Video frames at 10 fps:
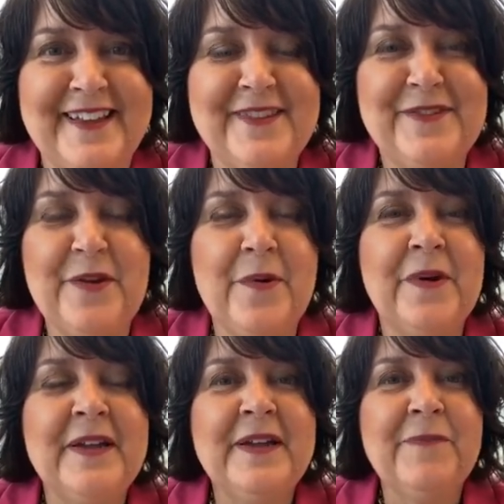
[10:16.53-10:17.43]
And
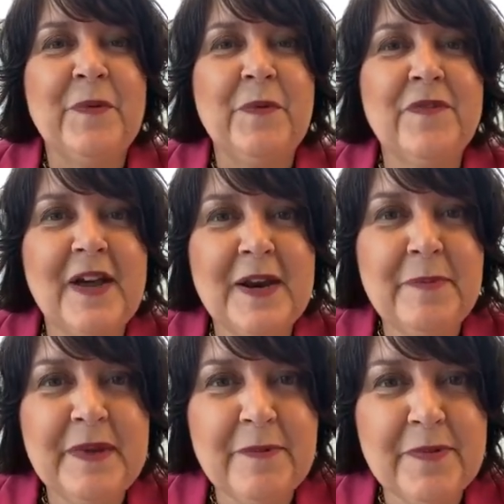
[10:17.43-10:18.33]
so we've got to
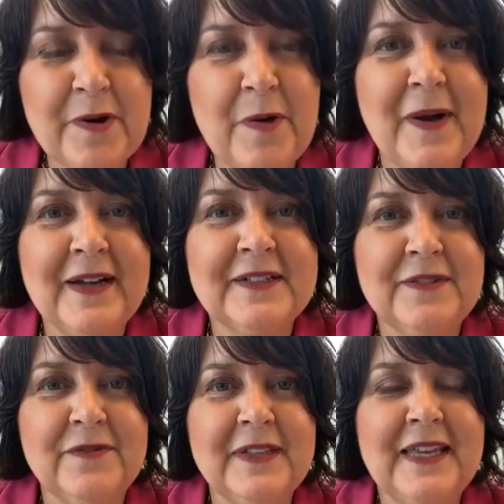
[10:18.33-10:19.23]
be
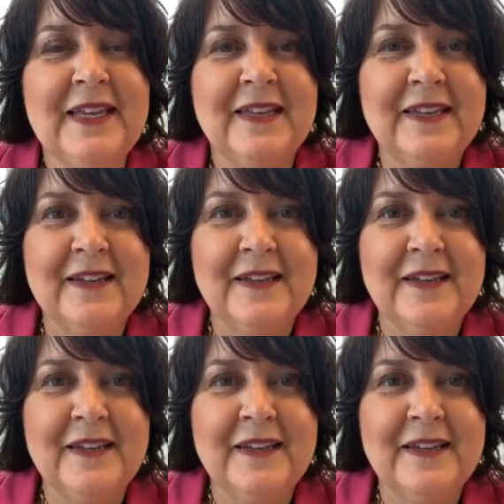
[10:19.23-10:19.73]
proactively